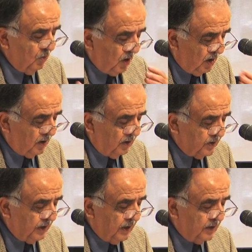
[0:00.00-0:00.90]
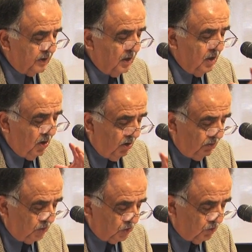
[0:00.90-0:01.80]
were huddled together,
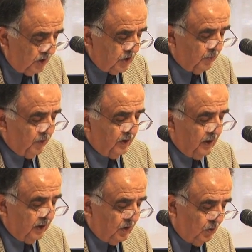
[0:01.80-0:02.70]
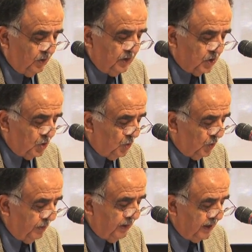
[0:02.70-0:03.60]
almost whispering, including two
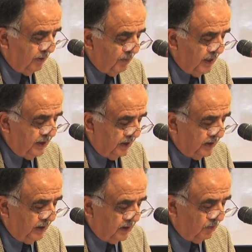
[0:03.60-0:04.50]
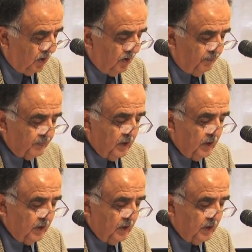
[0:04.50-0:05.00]
women and a man at the end of the bar.